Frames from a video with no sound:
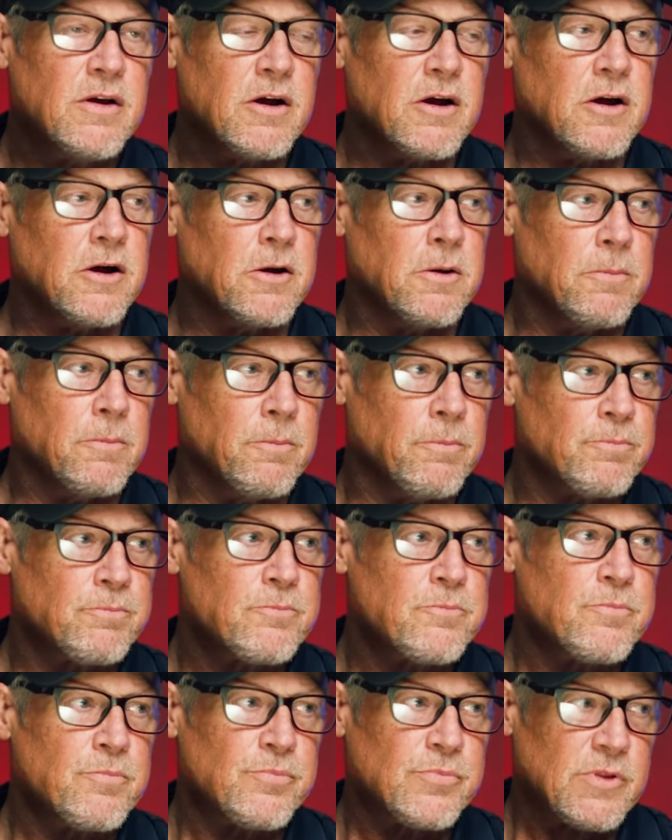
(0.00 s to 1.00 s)

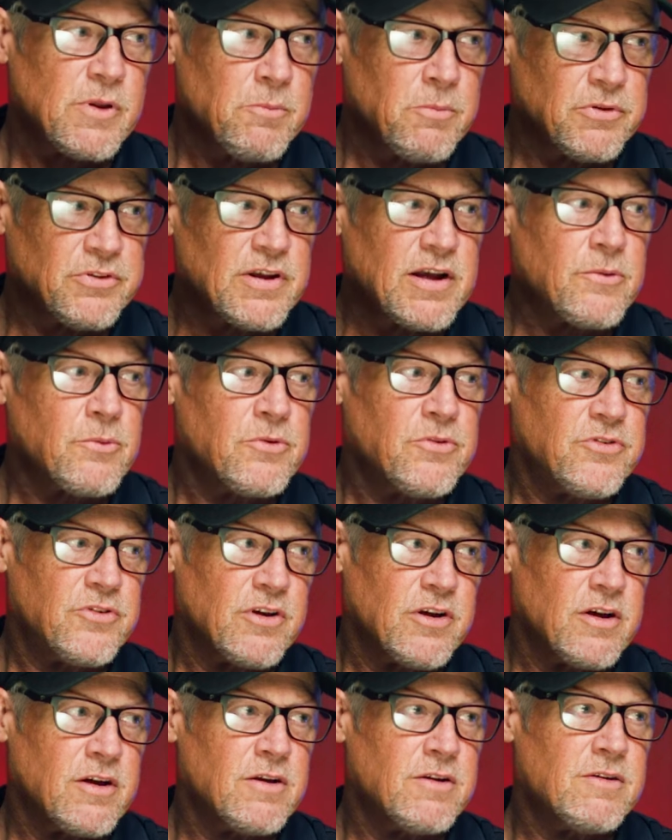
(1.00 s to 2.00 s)
But that was,
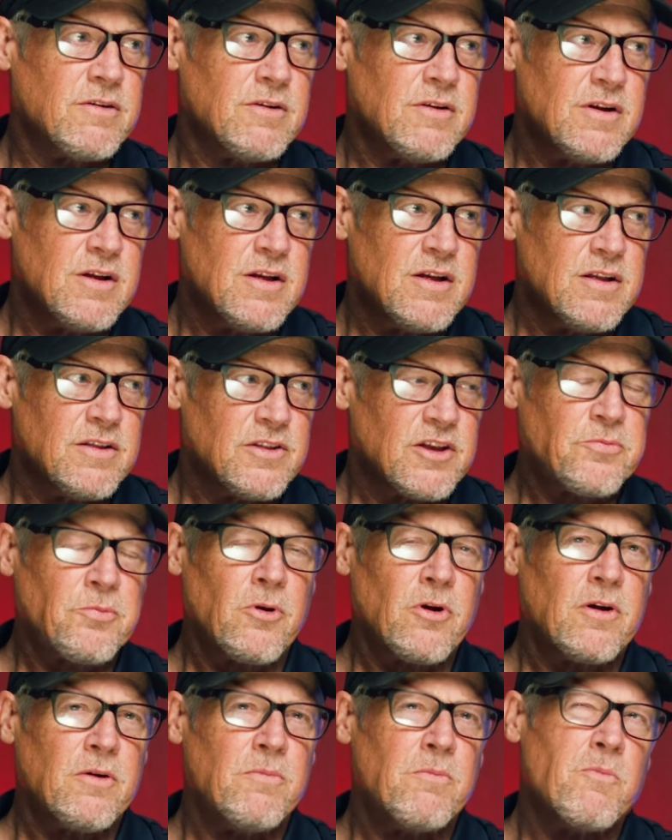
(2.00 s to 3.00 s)
that's
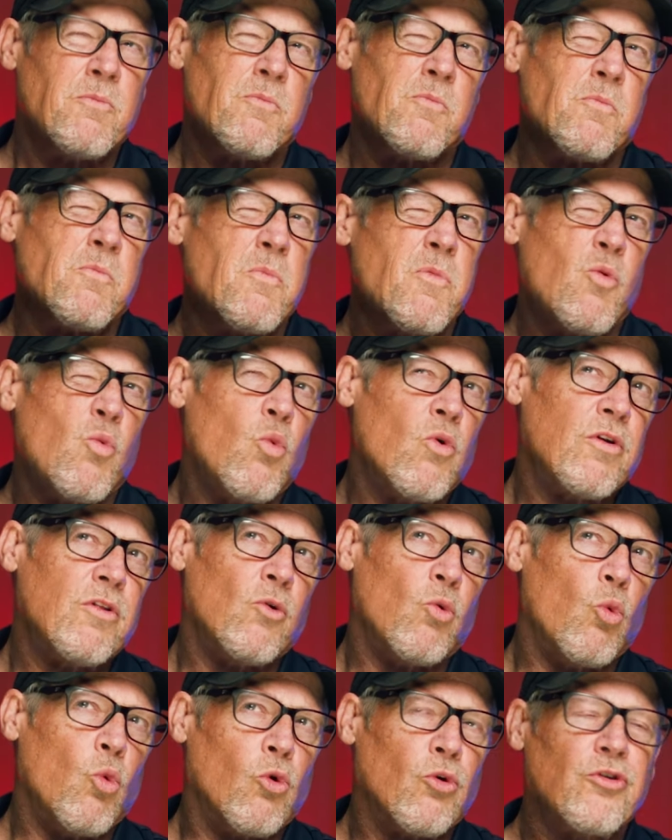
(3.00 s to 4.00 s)
probably one of
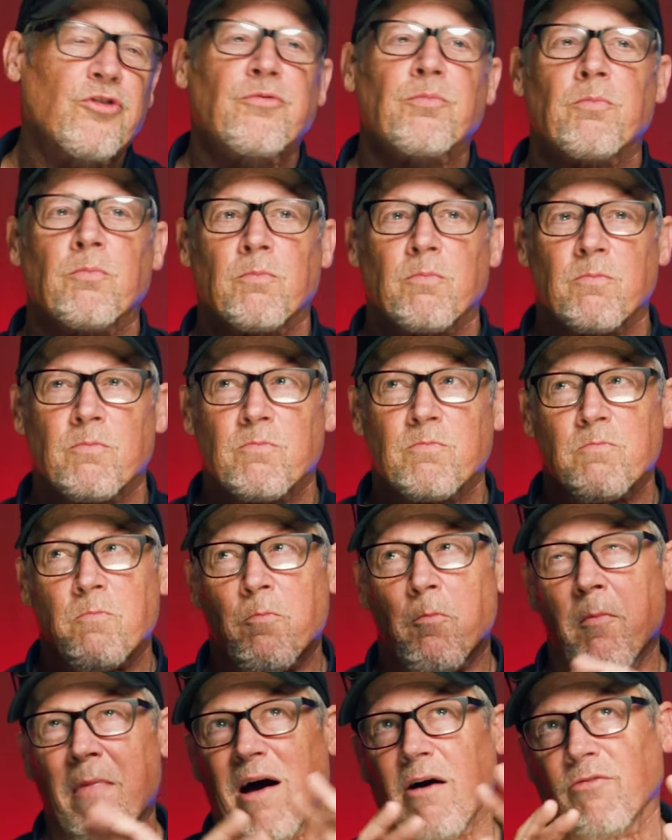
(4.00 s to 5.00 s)
the worst
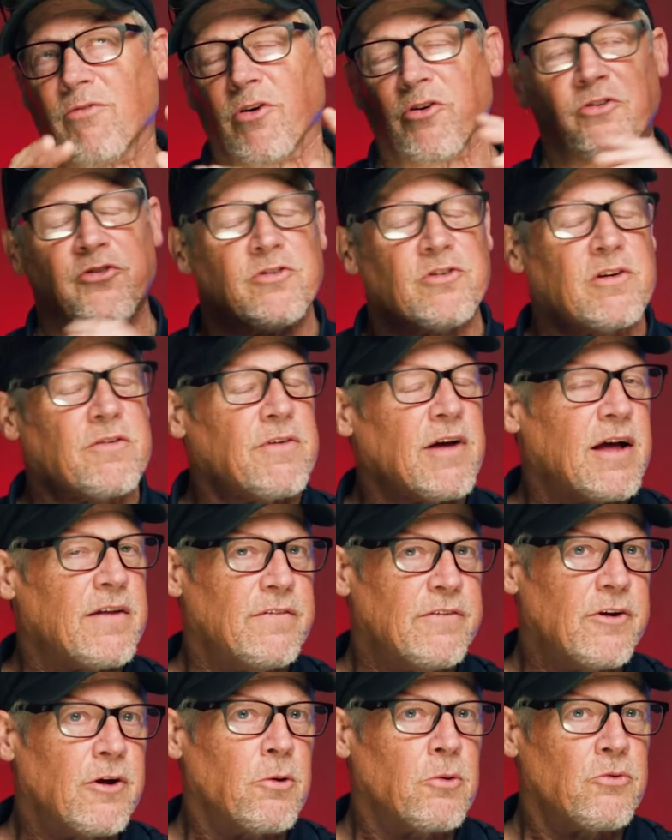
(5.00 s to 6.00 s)
malfunctions I've had
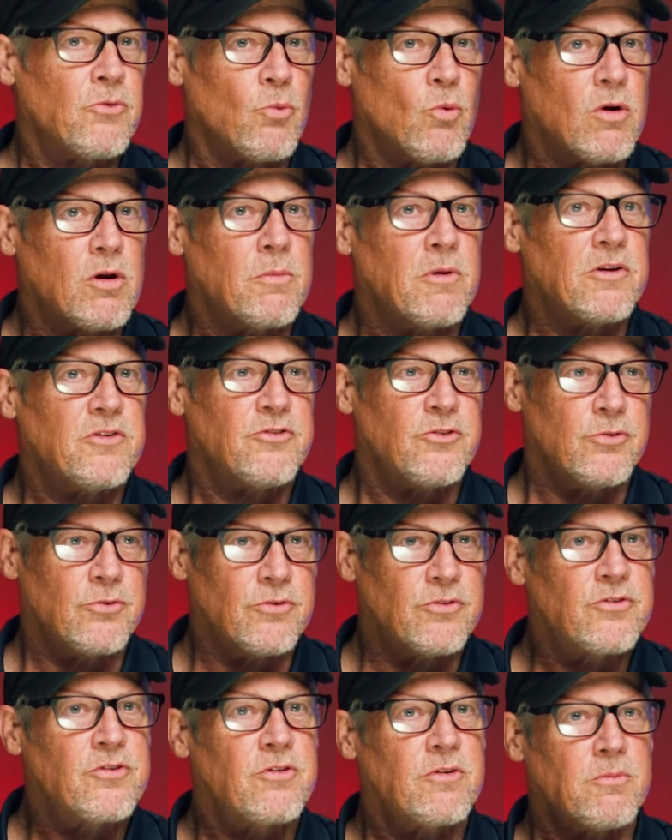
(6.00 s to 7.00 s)
in the air with one of my
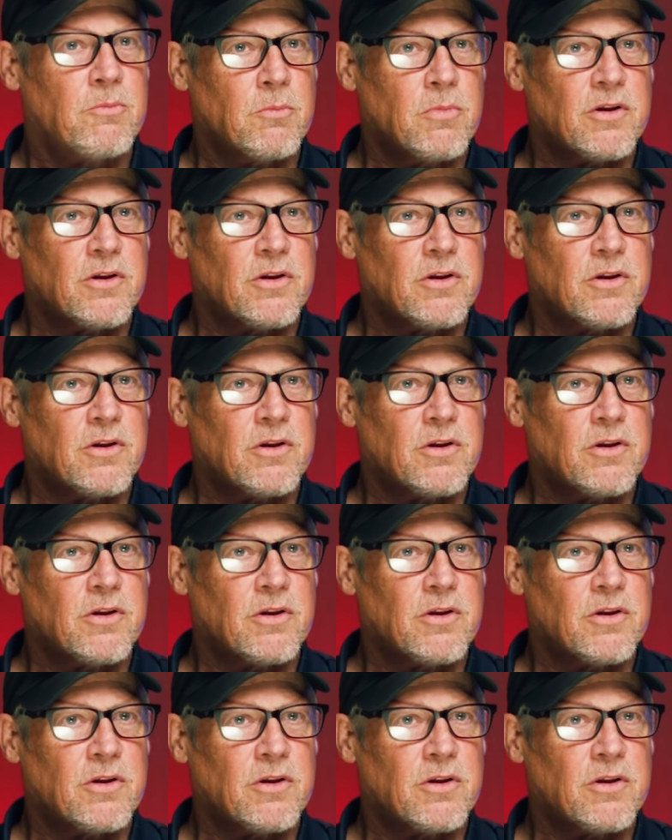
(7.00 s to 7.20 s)
students.